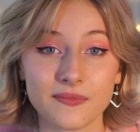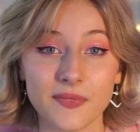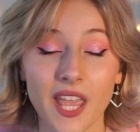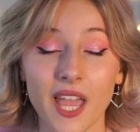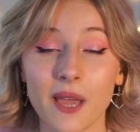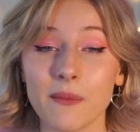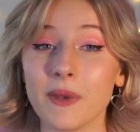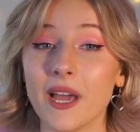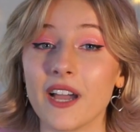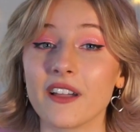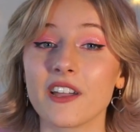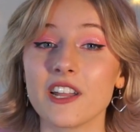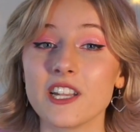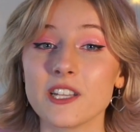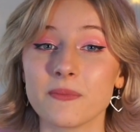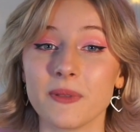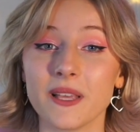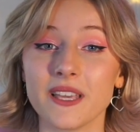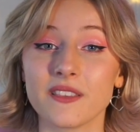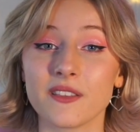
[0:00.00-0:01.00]
I'm now going
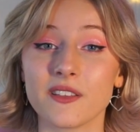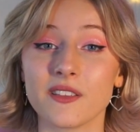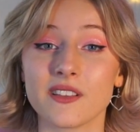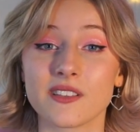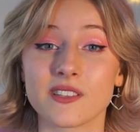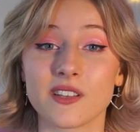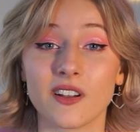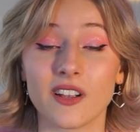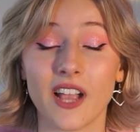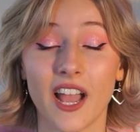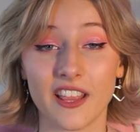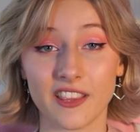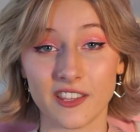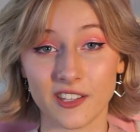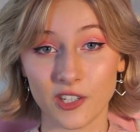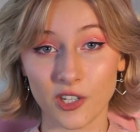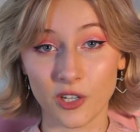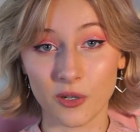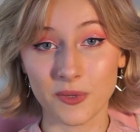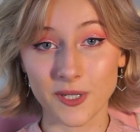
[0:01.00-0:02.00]
to play through the song at the
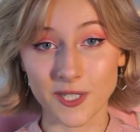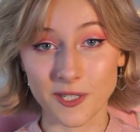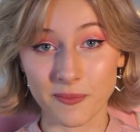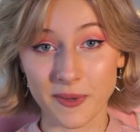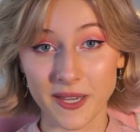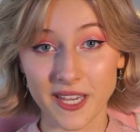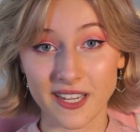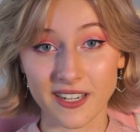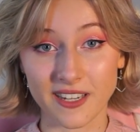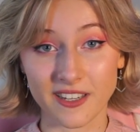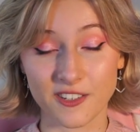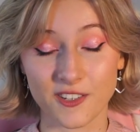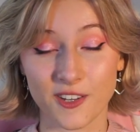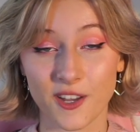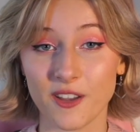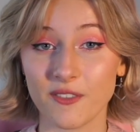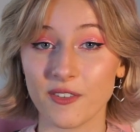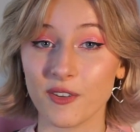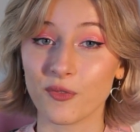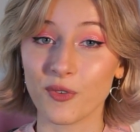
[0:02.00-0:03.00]
normal speed,
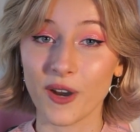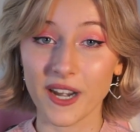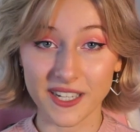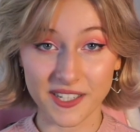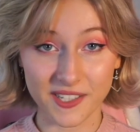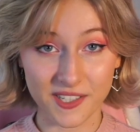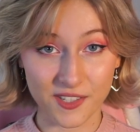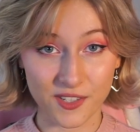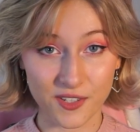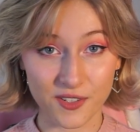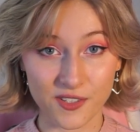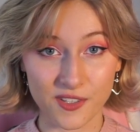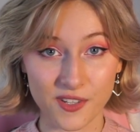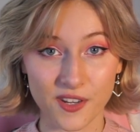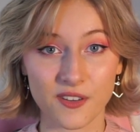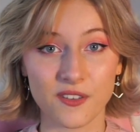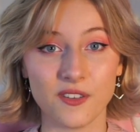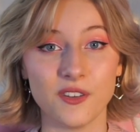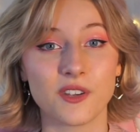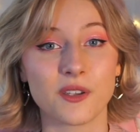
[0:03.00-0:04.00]
so if you're ready to do so,
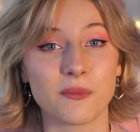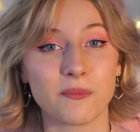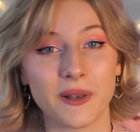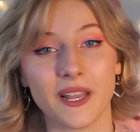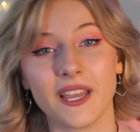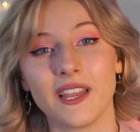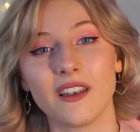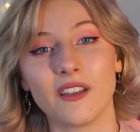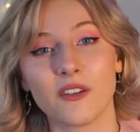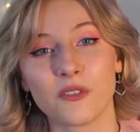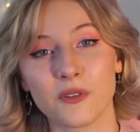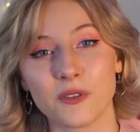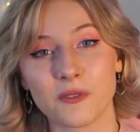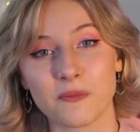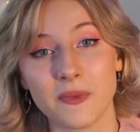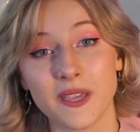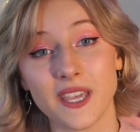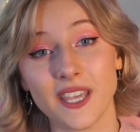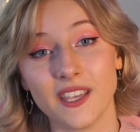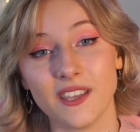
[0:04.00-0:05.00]
you can play along
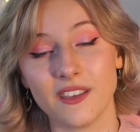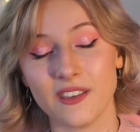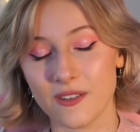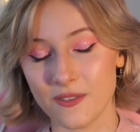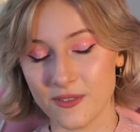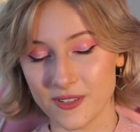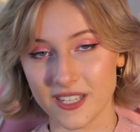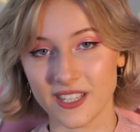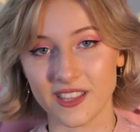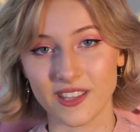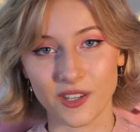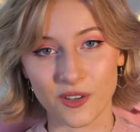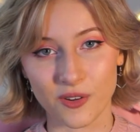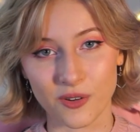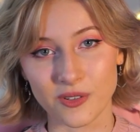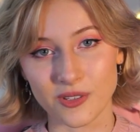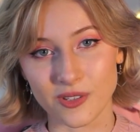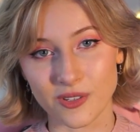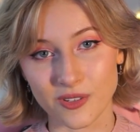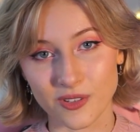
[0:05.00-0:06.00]
with me using the
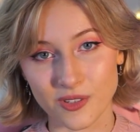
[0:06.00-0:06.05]
chords on